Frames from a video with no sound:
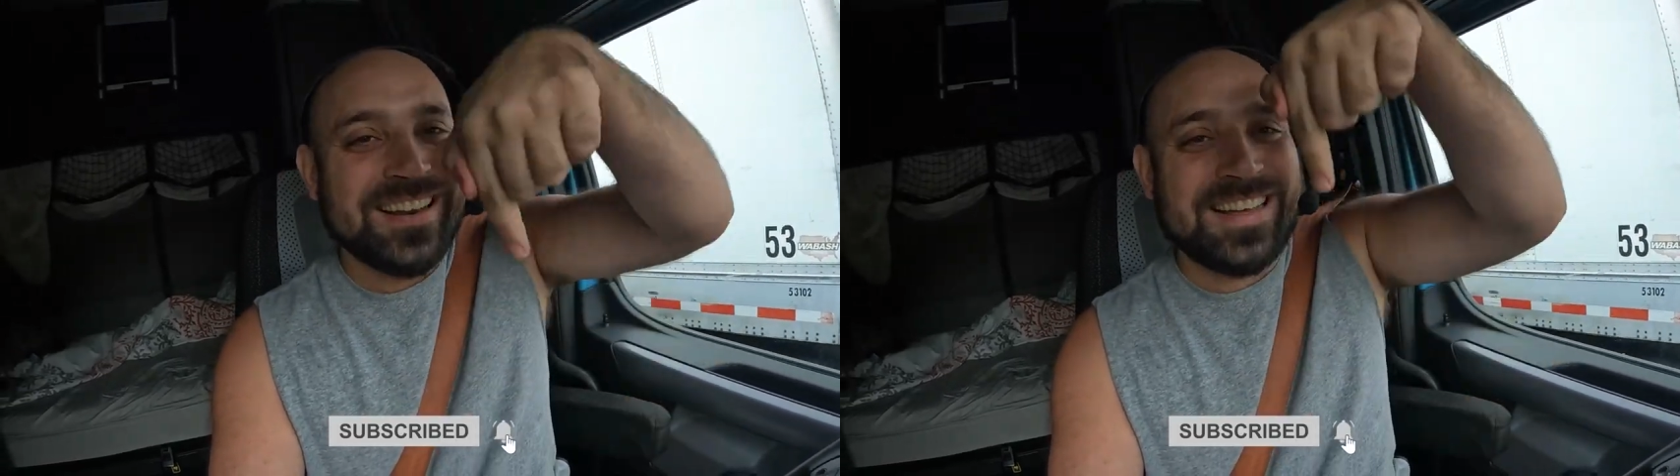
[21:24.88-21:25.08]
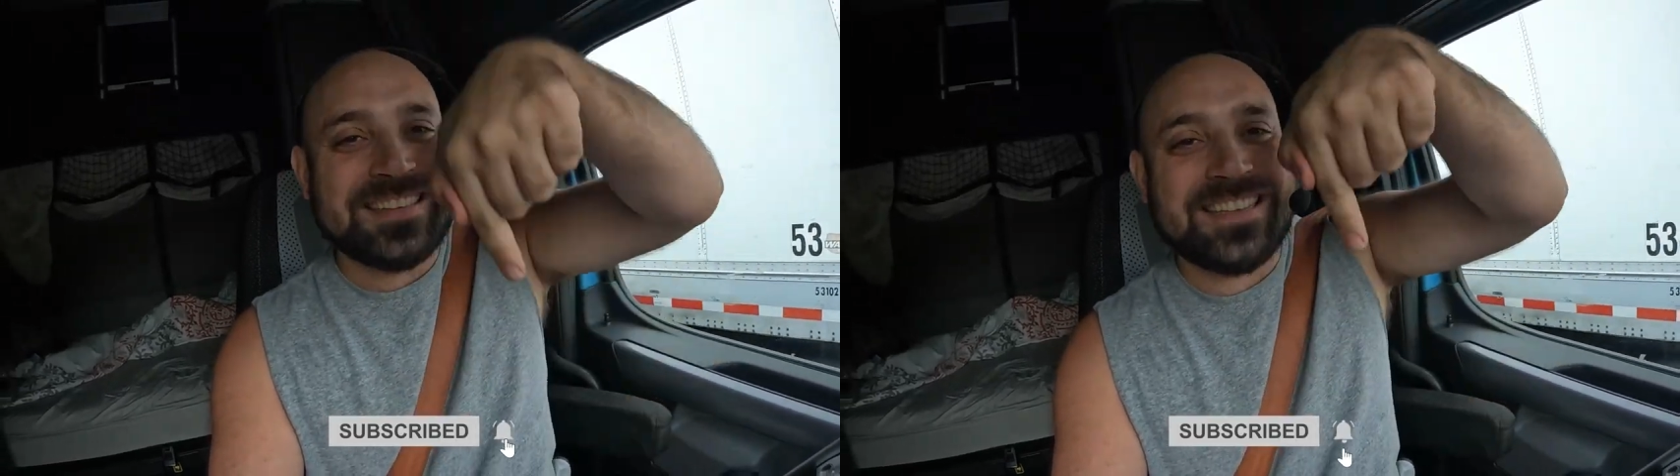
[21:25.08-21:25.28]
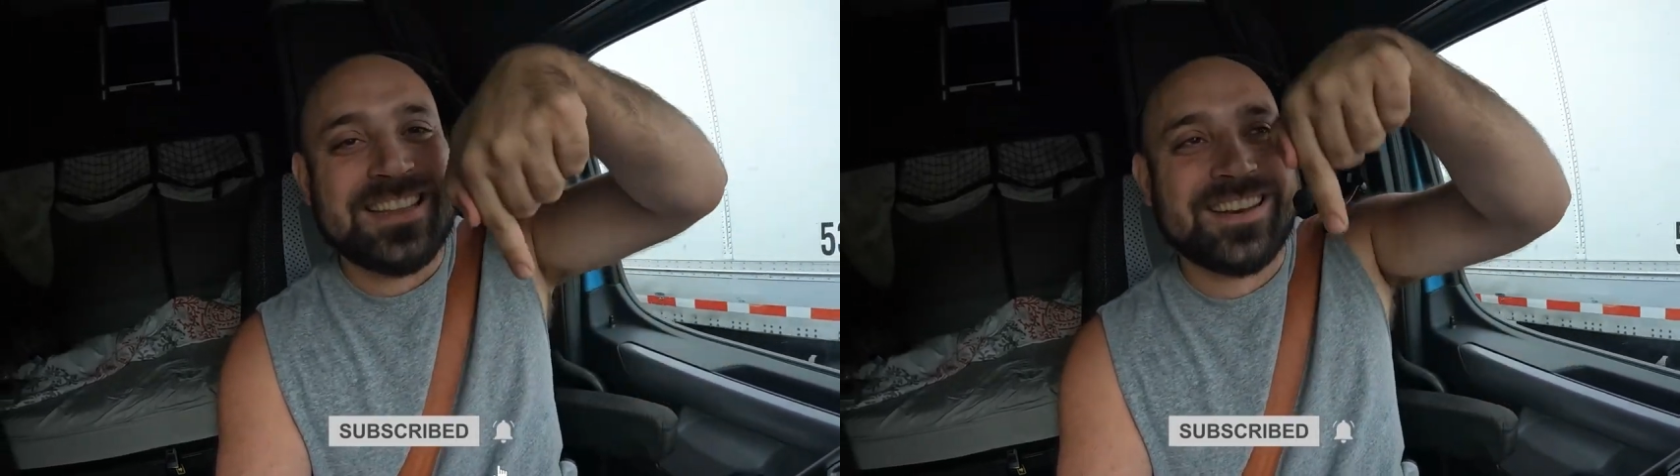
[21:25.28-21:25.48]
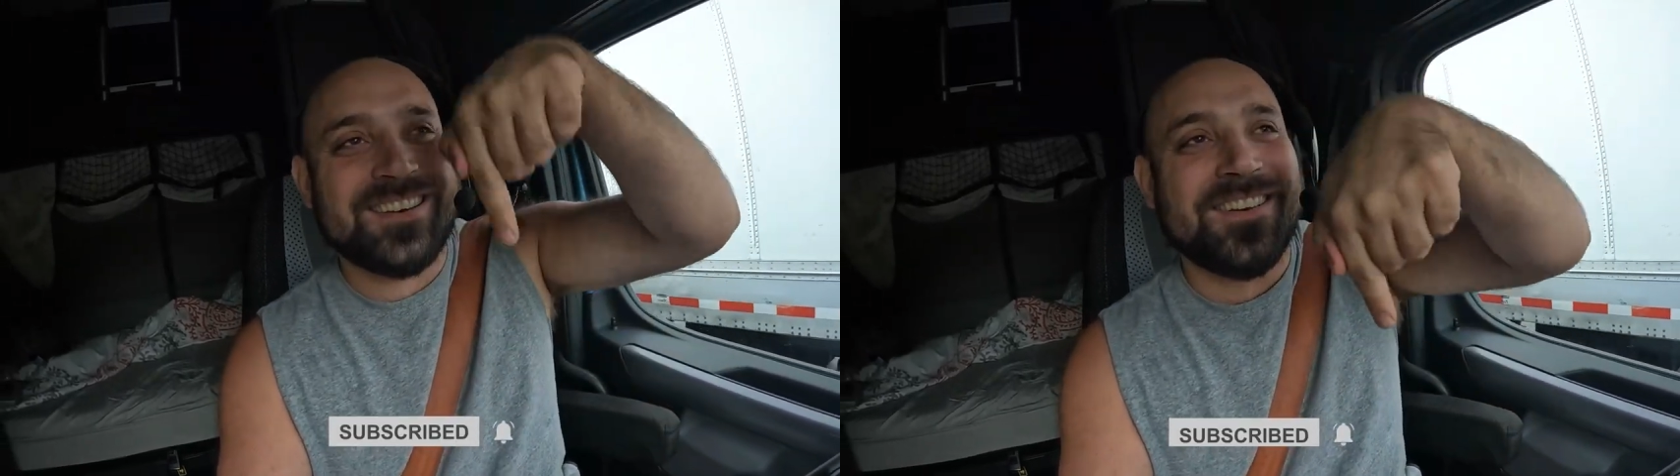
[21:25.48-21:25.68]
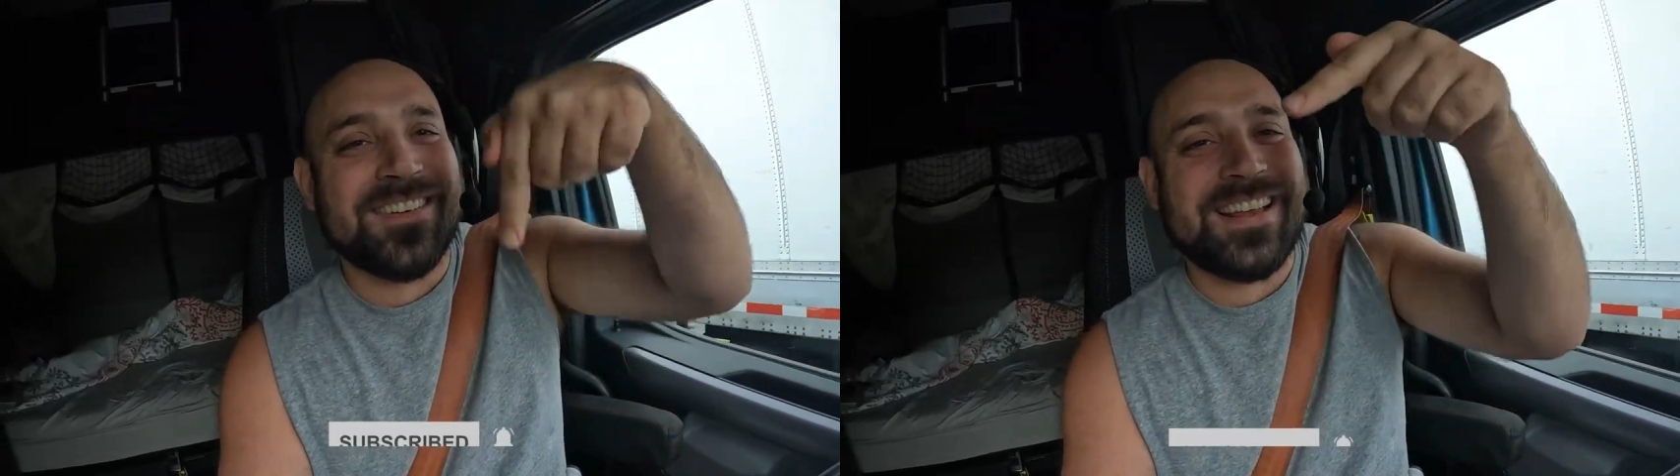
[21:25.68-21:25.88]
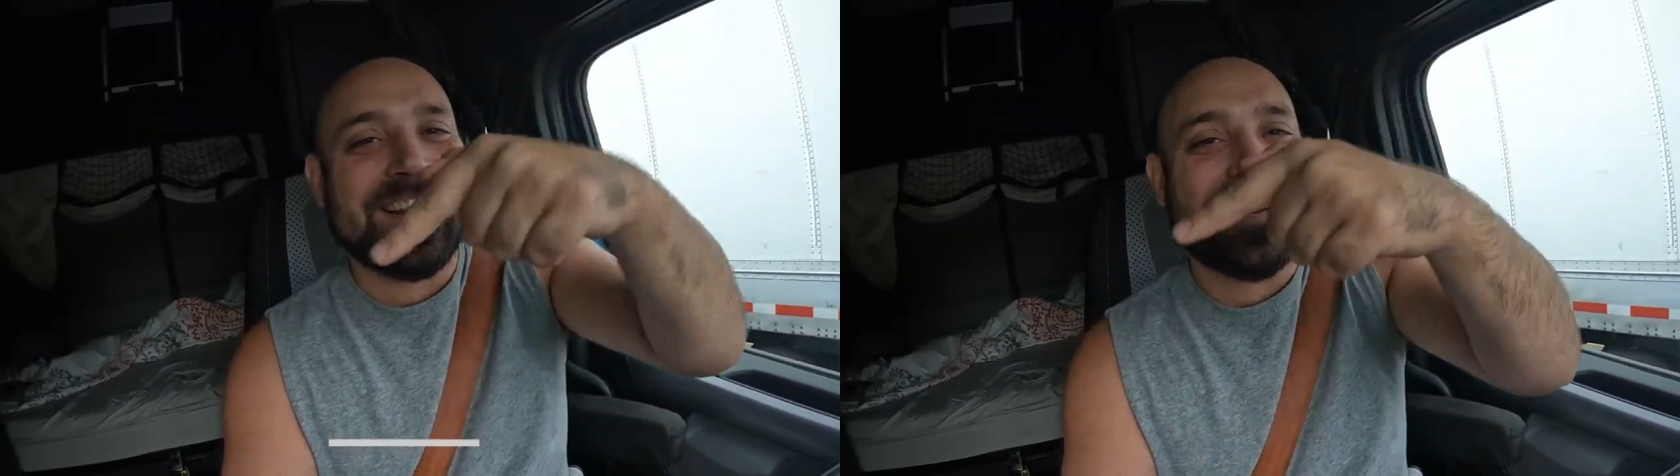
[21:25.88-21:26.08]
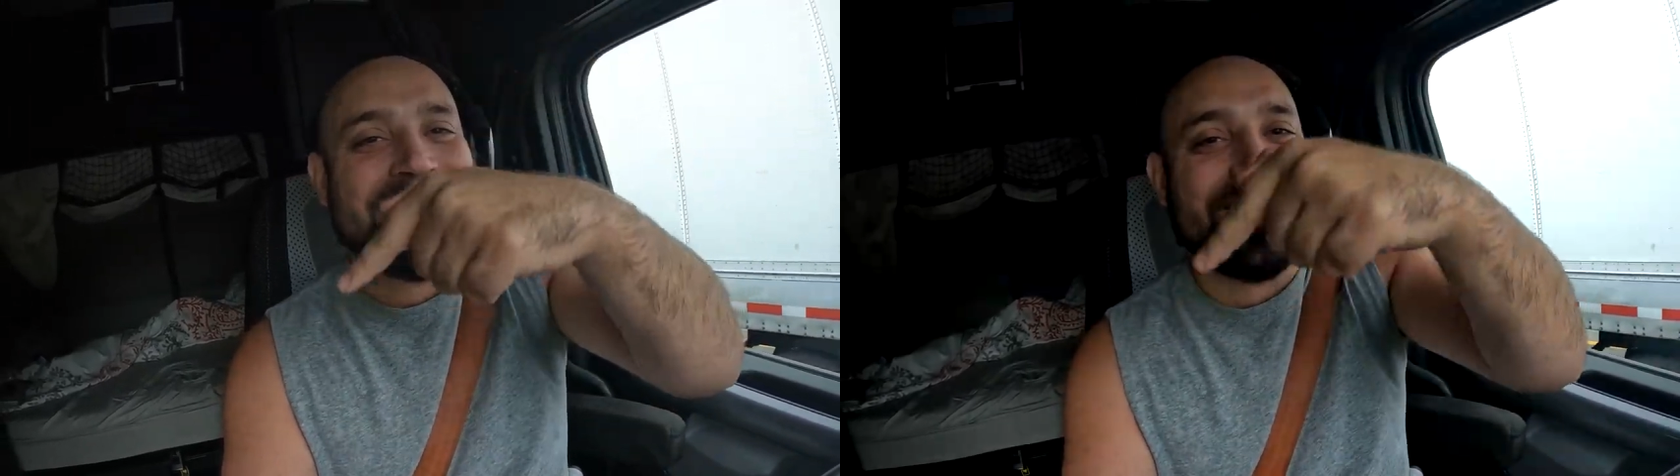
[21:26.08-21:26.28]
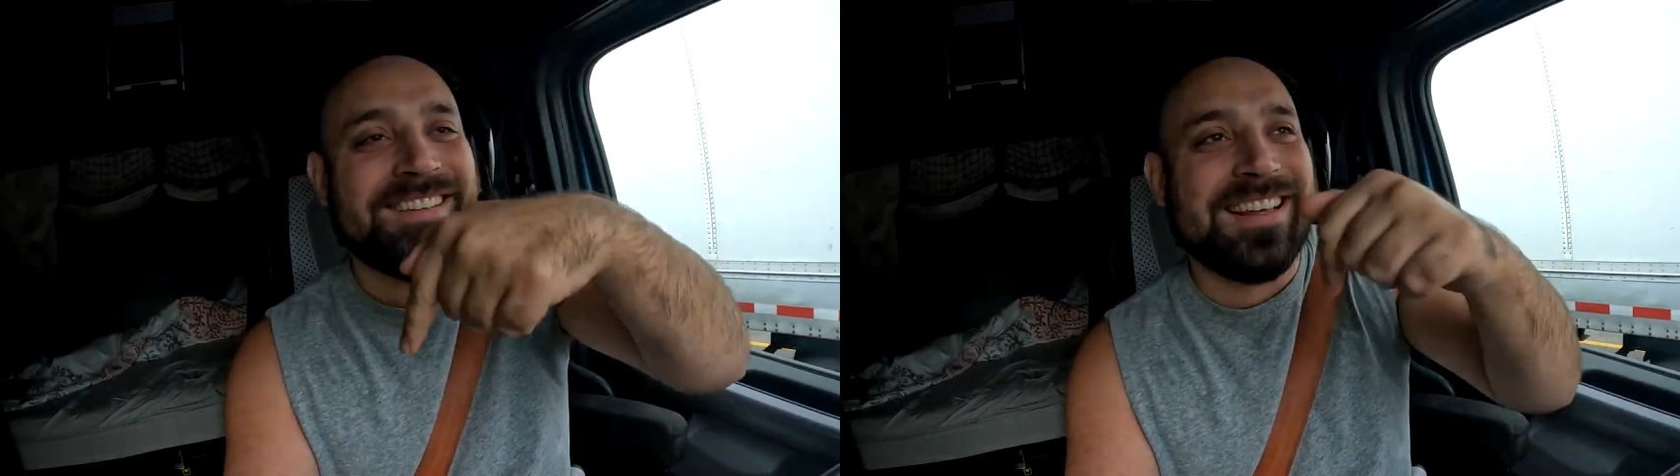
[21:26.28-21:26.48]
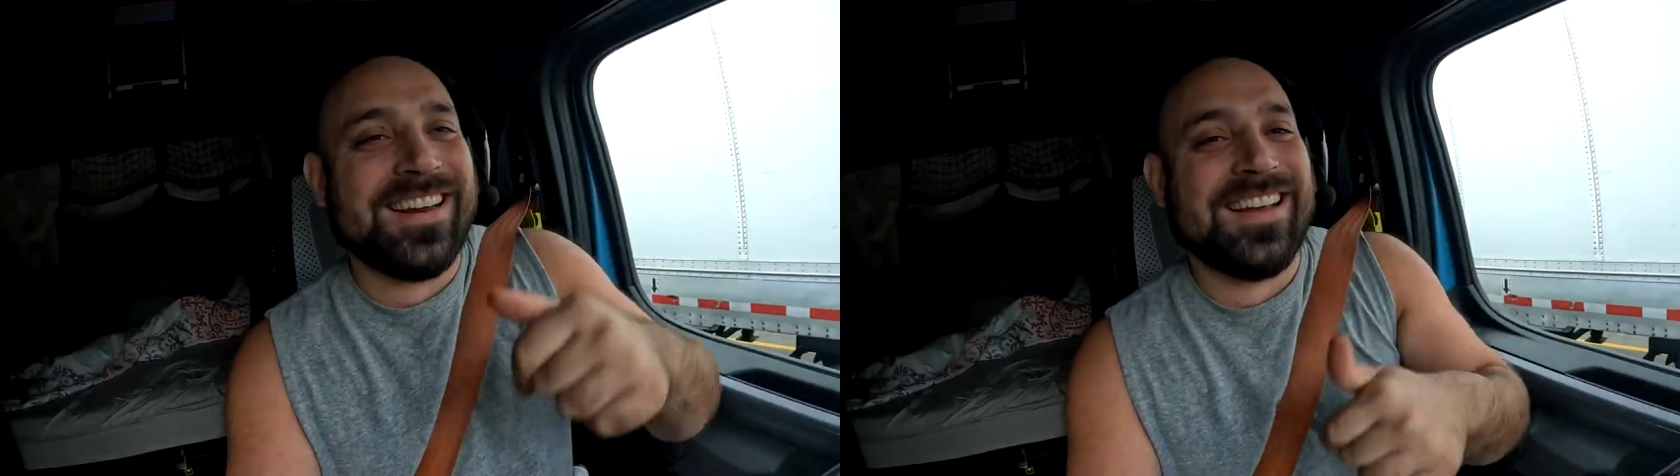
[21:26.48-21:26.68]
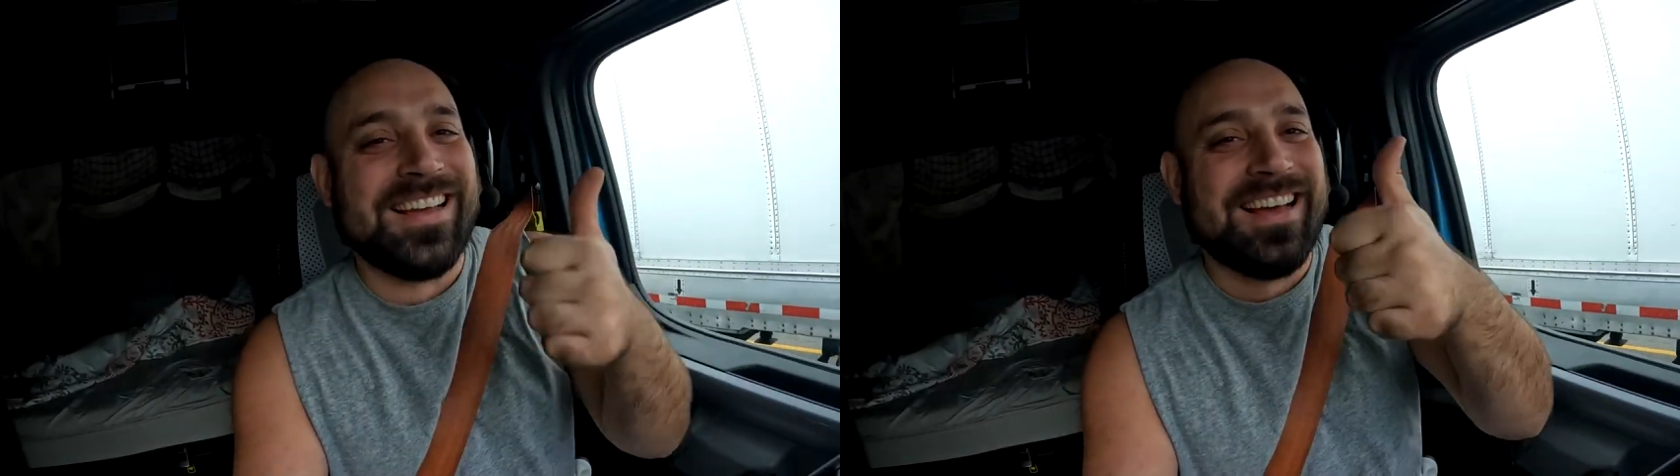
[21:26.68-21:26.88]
They see they're over there.